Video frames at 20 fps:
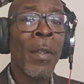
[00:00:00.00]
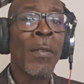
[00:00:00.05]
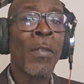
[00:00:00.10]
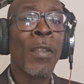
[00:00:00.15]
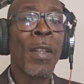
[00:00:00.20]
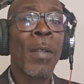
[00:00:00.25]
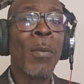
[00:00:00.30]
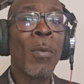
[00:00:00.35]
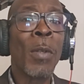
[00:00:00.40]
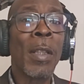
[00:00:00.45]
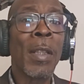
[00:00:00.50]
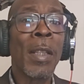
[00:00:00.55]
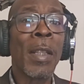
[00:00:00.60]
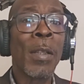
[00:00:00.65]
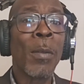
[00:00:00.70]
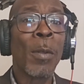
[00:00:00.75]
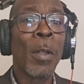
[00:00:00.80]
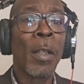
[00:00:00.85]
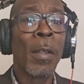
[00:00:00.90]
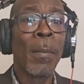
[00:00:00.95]
So that's one
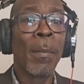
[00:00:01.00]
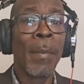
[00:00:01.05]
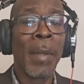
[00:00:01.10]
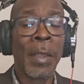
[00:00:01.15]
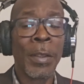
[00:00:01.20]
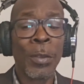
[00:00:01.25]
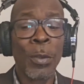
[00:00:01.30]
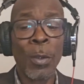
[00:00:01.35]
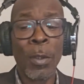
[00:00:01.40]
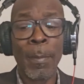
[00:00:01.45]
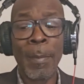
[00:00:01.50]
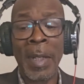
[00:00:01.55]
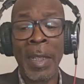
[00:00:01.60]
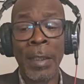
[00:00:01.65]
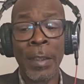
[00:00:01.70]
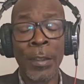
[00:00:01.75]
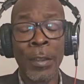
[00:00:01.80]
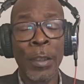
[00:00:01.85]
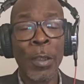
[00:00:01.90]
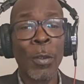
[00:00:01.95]
thing you want to make sure
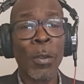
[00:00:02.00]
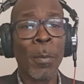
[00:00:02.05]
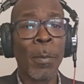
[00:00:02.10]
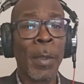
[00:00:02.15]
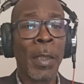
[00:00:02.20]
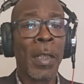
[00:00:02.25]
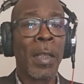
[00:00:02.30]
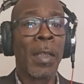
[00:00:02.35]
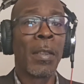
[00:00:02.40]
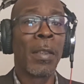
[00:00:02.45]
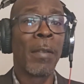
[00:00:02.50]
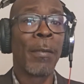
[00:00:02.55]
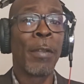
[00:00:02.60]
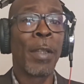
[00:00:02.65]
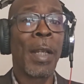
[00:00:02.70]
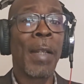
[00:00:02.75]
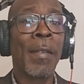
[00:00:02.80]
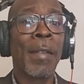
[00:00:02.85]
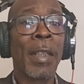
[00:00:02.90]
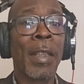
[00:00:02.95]
about the shoulder, because if
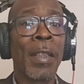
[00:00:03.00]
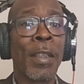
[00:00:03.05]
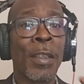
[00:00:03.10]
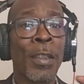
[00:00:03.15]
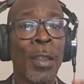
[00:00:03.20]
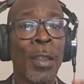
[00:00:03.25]
you have to get your